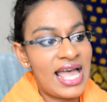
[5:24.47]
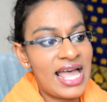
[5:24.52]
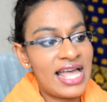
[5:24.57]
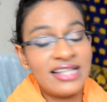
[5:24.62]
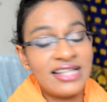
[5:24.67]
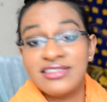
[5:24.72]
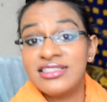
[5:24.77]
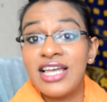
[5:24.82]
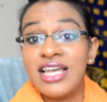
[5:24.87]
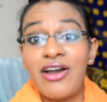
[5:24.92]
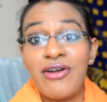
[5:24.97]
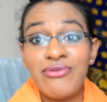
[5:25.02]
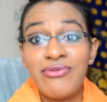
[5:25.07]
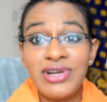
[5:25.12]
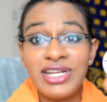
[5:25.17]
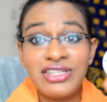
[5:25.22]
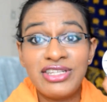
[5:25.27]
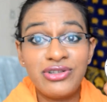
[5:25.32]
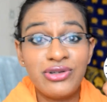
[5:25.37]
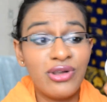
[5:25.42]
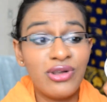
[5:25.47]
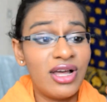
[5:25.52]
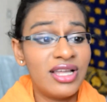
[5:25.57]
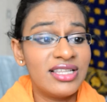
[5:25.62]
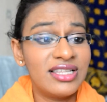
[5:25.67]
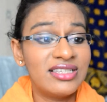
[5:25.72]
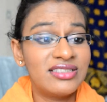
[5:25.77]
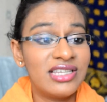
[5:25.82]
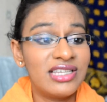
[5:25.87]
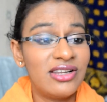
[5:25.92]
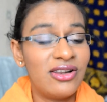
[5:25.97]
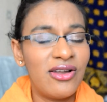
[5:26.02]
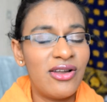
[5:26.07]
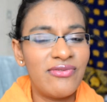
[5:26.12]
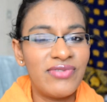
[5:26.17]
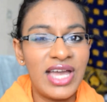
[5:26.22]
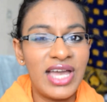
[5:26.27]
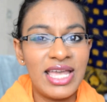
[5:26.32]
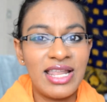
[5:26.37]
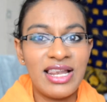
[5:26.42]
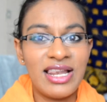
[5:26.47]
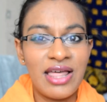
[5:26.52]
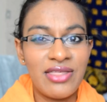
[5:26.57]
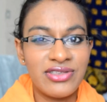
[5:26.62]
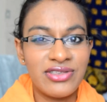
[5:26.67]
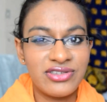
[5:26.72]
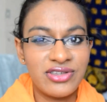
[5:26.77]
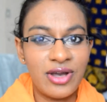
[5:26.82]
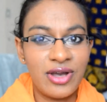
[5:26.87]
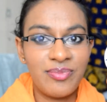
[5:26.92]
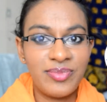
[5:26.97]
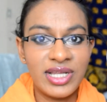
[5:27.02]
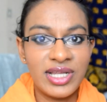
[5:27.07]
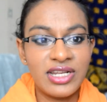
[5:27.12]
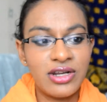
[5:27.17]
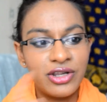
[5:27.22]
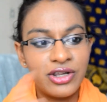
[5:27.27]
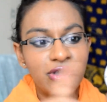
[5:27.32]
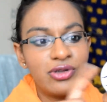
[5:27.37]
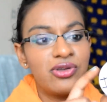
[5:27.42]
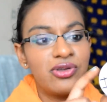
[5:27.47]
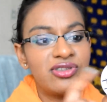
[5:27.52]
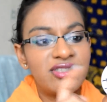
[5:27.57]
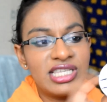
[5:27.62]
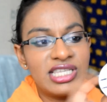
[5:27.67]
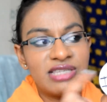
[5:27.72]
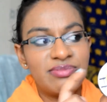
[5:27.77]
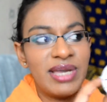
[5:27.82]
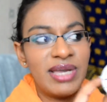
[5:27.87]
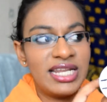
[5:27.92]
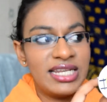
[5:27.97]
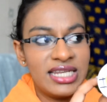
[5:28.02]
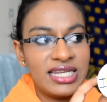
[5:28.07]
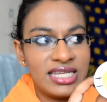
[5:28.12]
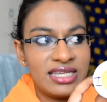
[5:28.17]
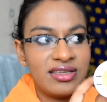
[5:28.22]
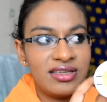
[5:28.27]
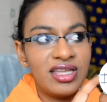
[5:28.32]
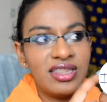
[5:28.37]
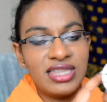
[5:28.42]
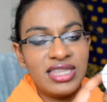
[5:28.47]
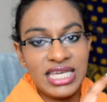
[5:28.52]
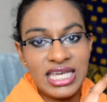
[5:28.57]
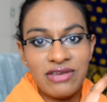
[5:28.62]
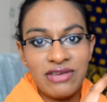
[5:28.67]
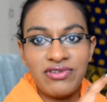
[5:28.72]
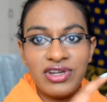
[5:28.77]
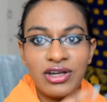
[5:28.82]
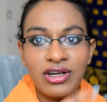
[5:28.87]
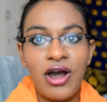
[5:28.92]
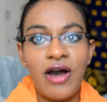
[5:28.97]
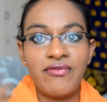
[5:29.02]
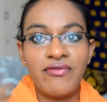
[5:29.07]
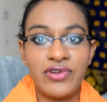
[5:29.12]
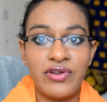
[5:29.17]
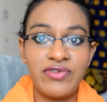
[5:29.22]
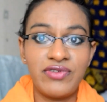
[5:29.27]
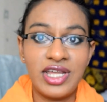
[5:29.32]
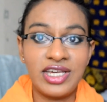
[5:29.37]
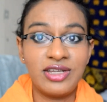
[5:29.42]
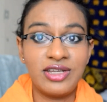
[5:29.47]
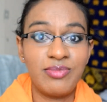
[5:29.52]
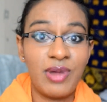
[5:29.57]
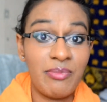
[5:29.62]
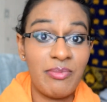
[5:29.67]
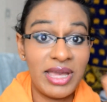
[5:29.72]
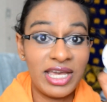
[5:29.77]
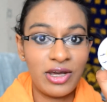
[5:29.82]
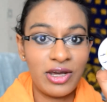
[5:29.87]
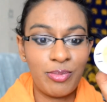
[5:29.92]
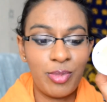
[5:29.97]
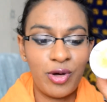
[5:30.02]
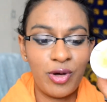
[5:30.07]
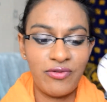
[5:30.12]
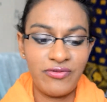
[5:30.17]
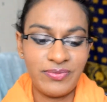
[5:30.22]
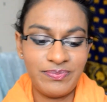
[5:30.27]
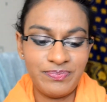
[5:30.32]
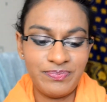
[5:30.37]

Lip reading: And yeah, I really do like this. I love that it lathers up, and I use this mainly in the evening after I've taken my makeup off.